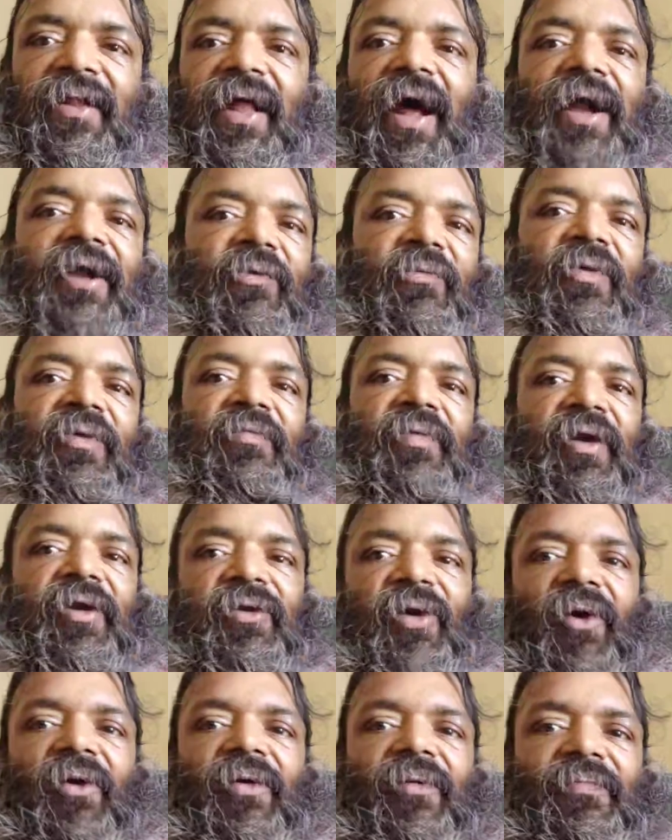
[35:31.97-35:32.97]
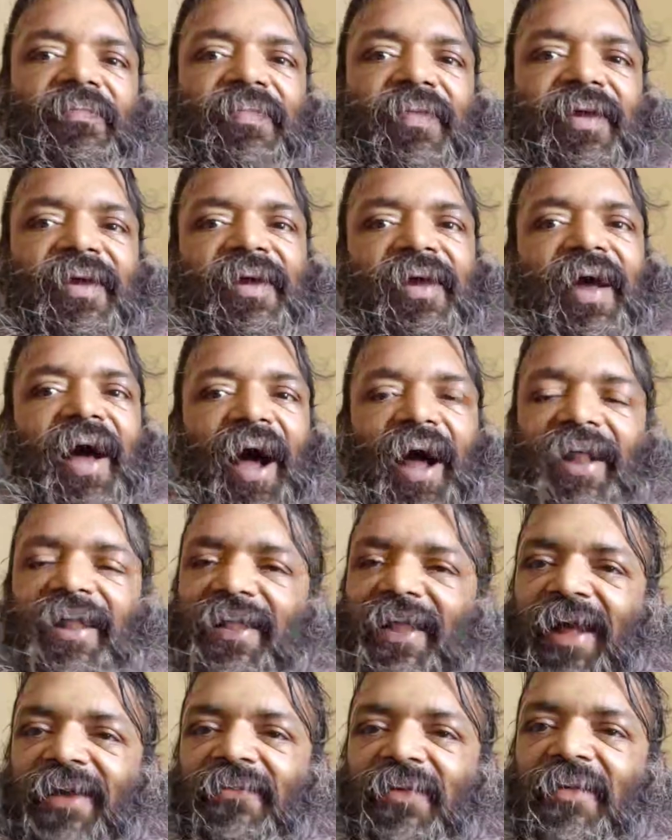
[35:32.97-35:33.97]
That we will talk.
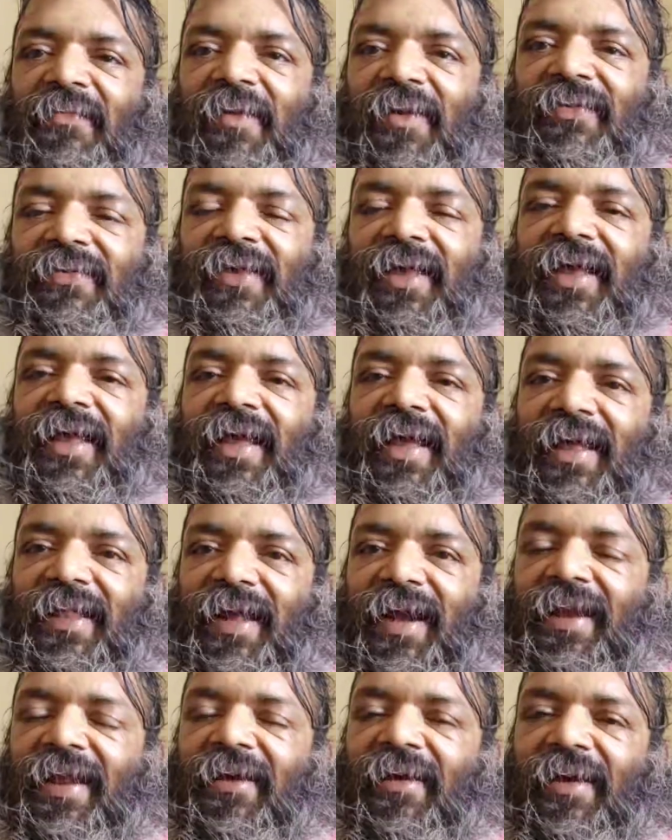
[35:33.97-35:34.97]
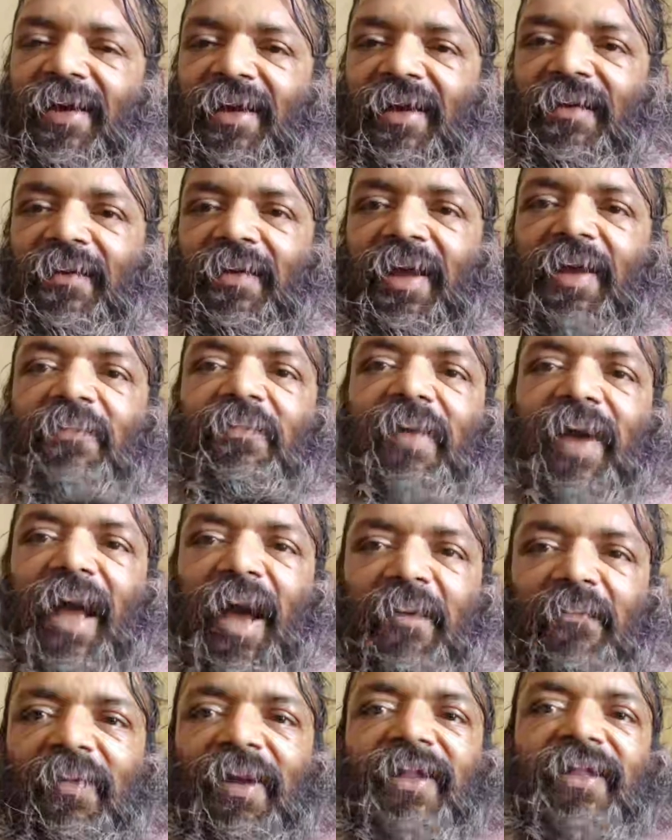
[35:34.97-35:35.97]
And then we will see that if
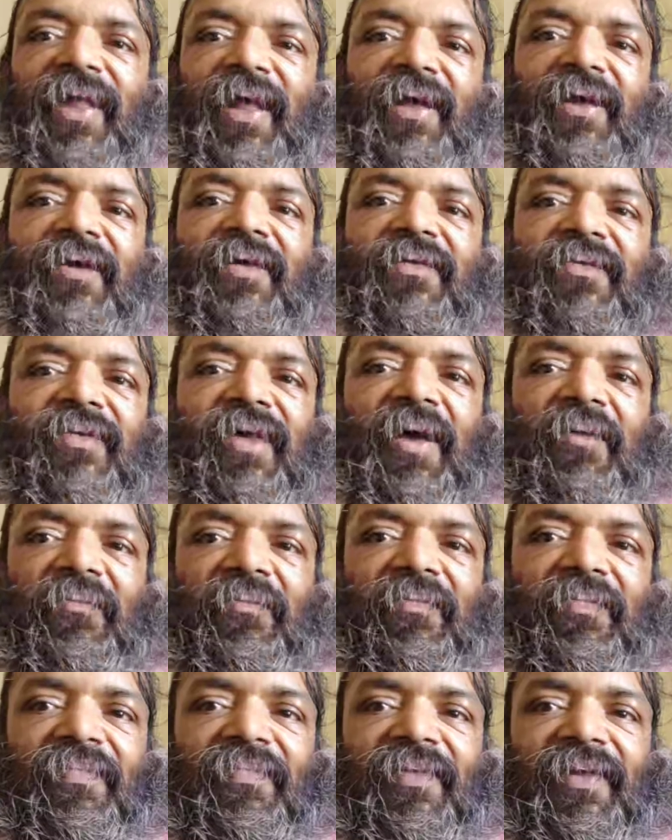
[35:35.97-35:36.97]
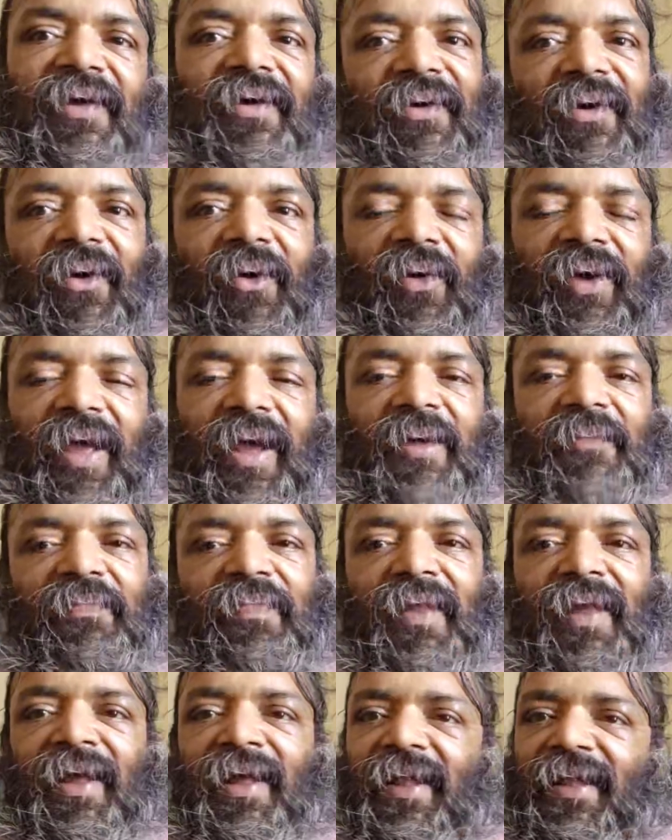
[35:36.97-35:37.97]
everything is same, okay,
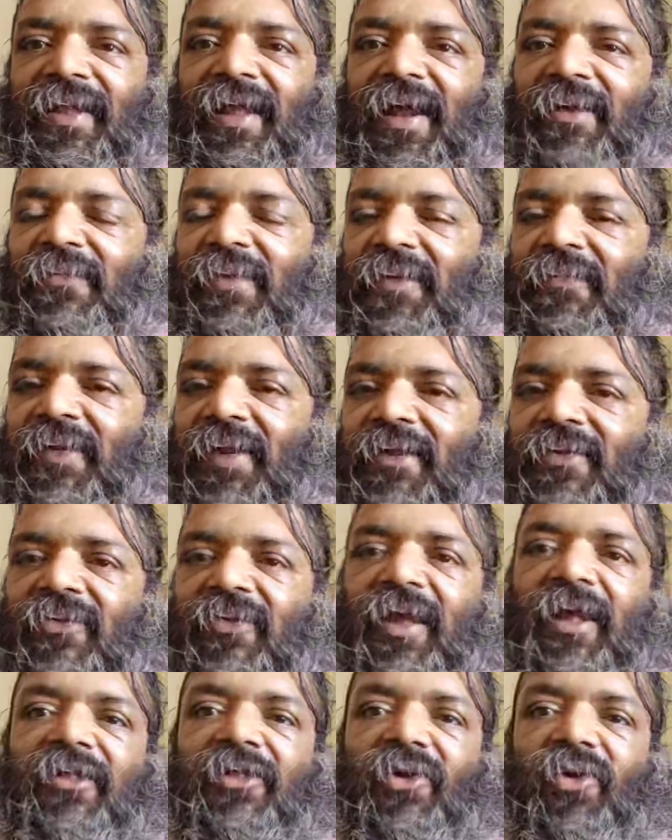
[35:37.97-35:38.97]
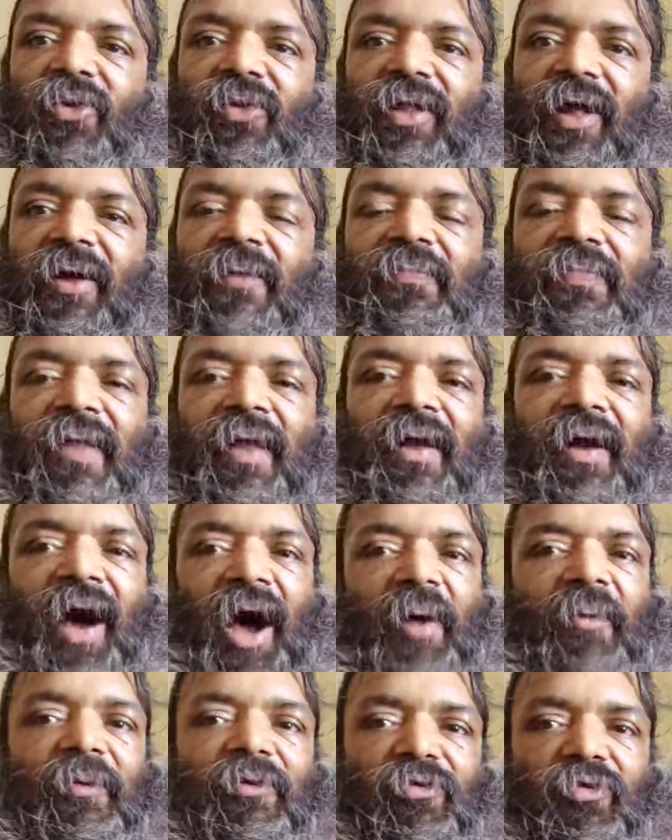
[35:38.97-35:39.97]
then we will see through the
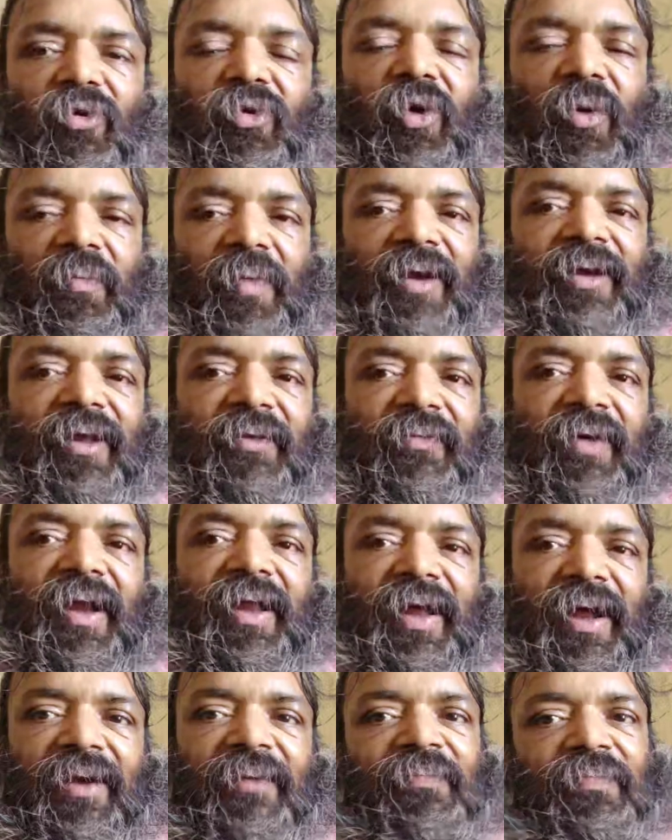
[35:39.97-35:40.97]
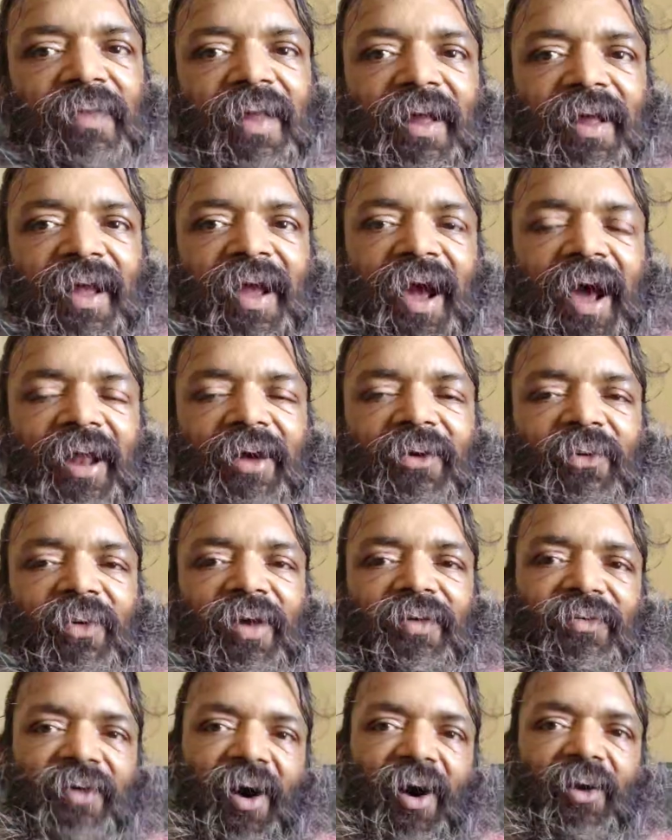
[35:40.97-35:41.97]
our pseudo multivariate
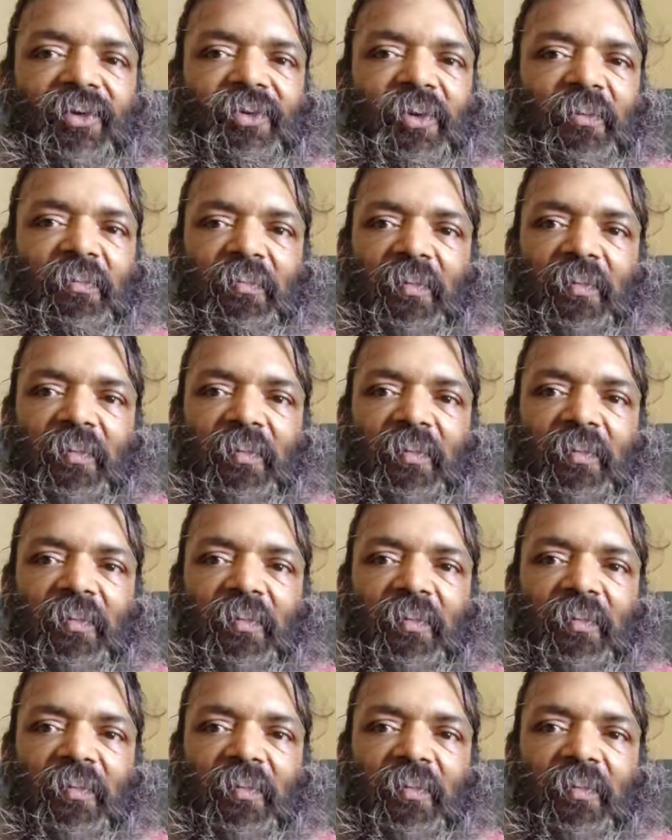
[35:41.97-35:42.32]
calculus also.